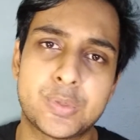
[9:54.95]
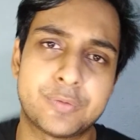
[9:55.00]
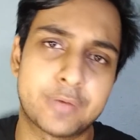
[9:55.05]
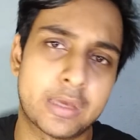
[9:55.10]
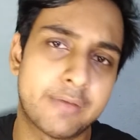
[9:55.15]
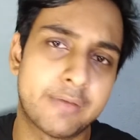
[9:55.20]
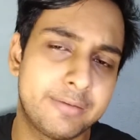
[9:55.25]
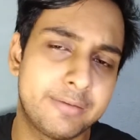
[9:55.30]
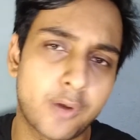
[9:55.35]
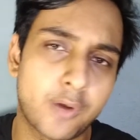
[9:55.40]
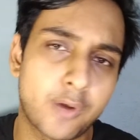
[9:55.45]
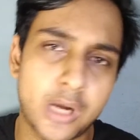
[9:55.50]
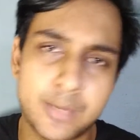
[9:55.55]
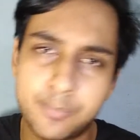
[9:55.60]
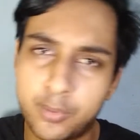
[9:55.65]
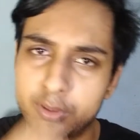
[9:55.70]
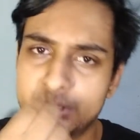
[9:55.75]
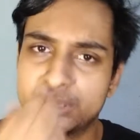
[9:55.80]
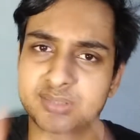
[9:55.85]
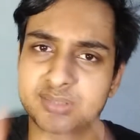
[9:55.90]
If you're having foreign
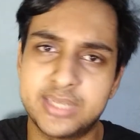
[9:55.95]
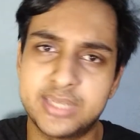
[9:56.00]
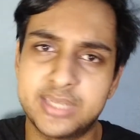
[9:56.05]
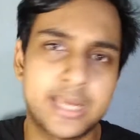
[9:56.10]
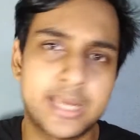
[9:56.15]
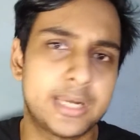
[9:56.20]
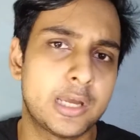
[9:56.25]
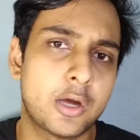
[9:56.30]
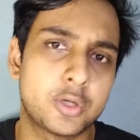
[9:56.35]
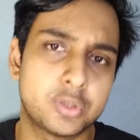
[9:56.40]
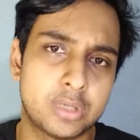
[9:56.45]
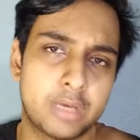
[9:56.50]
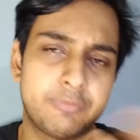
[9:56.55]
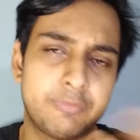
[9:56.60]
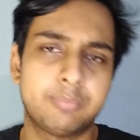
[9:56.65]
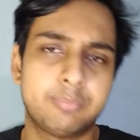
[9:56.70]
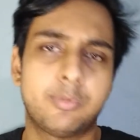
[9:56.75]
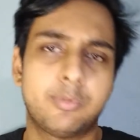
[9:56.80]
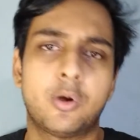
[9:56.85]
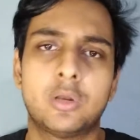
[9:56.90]
body, just take it out. You're
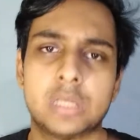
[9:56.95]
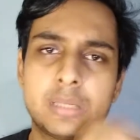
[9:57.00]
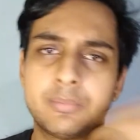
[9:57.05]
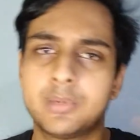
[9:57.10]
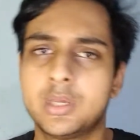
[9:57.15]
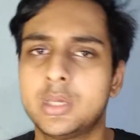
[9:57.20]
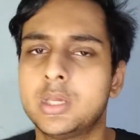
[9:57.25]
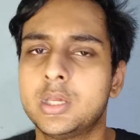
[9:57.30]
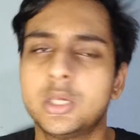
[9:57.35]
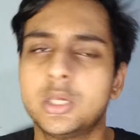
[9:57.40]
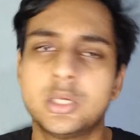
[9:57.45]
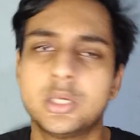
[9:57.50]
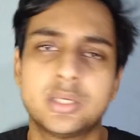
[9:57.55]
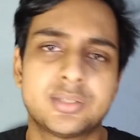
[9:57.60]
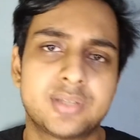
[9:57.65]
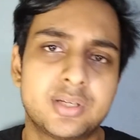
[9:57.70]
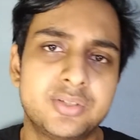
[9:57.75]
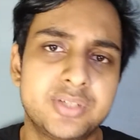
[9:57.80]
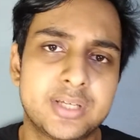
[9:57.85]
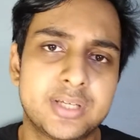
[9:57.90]
having polyp,
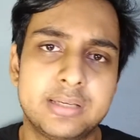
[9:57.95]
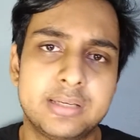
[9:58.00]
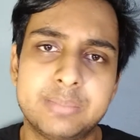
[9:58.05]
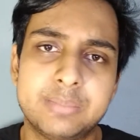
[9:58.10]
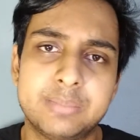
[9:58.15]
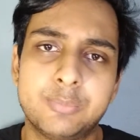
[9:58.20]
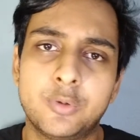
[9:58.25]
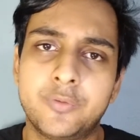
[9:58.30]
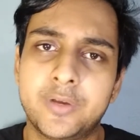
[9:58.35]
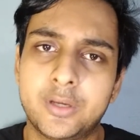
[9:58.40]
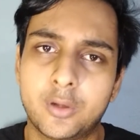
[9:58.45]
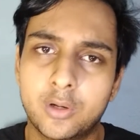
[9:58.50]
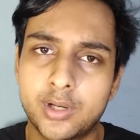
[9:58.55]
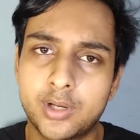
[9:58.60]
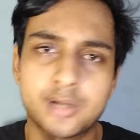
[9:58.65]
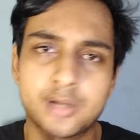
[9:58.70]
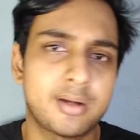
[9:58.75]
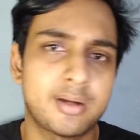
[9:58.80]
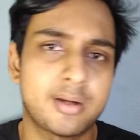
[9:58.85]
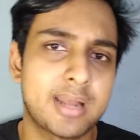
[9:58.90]
surgically remove it or
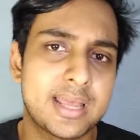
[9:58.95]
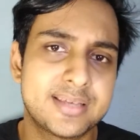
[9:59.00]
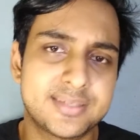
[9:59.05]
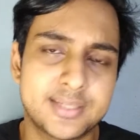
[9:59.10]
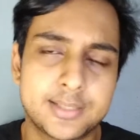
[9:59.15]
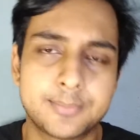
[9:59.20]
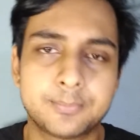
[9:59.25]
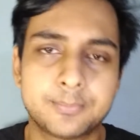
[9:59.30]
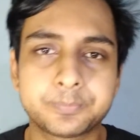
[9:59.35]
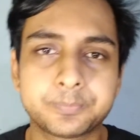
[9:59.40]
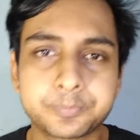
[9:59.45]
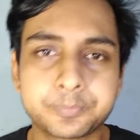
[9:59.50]
cauterize it.